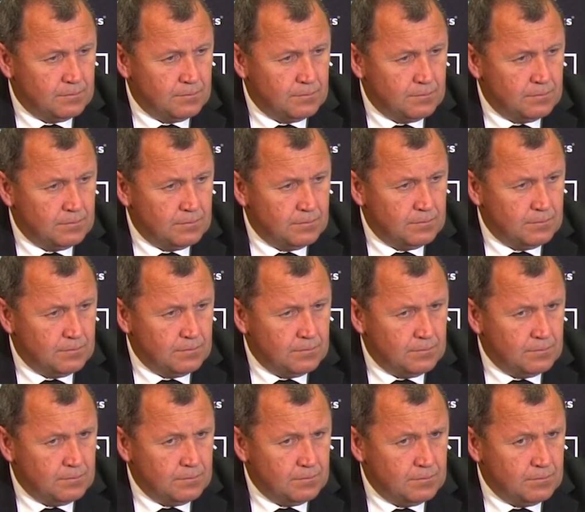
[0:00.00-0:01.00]

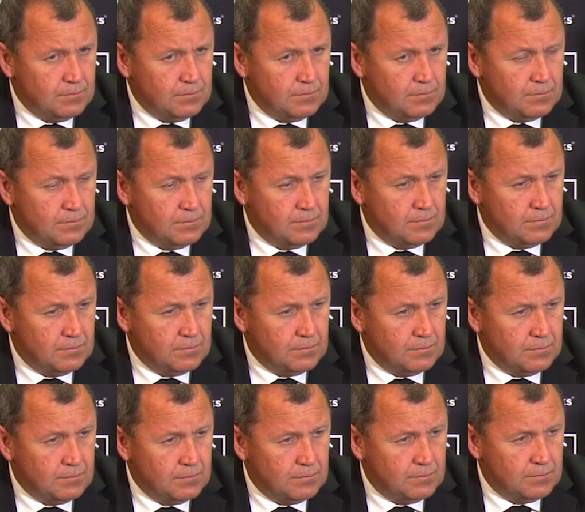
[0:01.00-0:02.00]

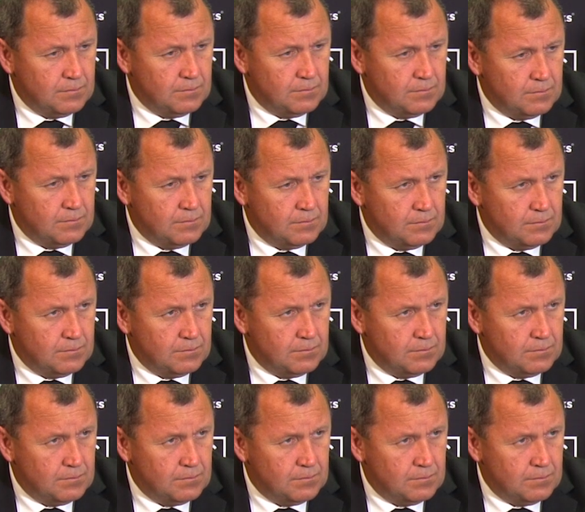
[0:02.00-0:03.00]

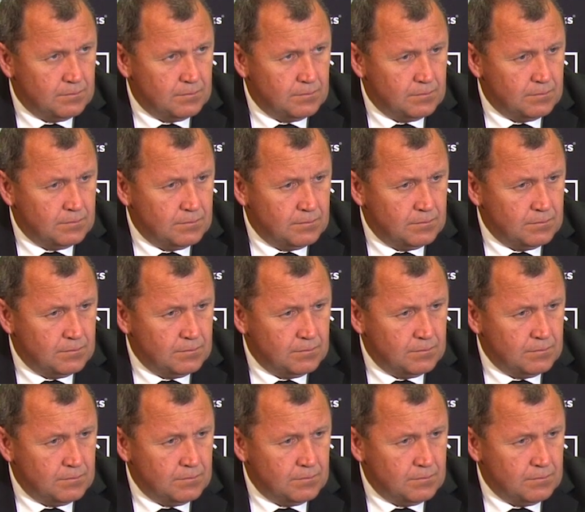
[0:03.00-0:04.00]

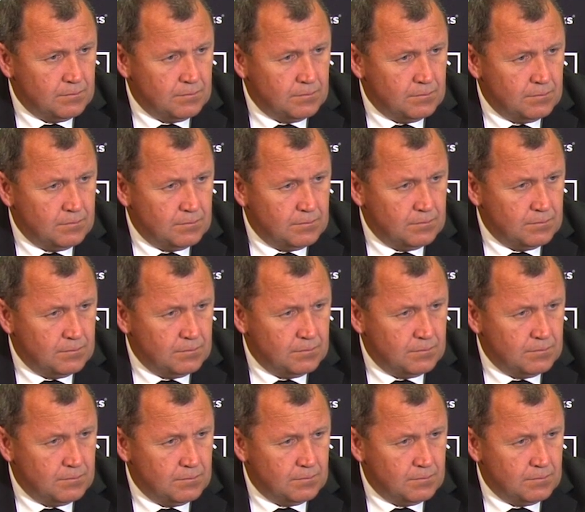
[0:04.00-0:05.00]

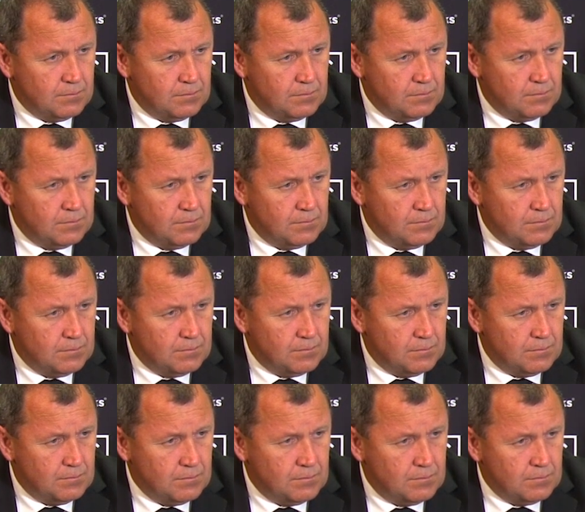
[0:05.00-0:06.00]

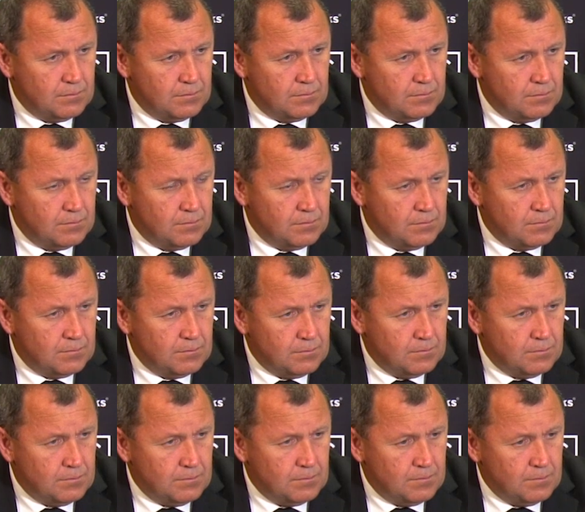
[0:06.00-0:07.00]

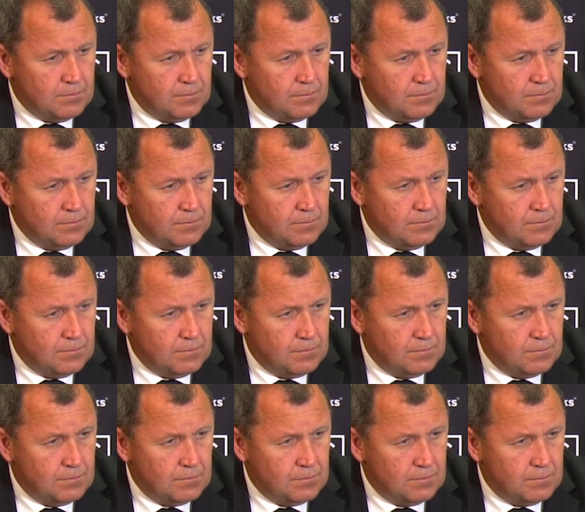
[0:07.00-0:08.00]
[no speech]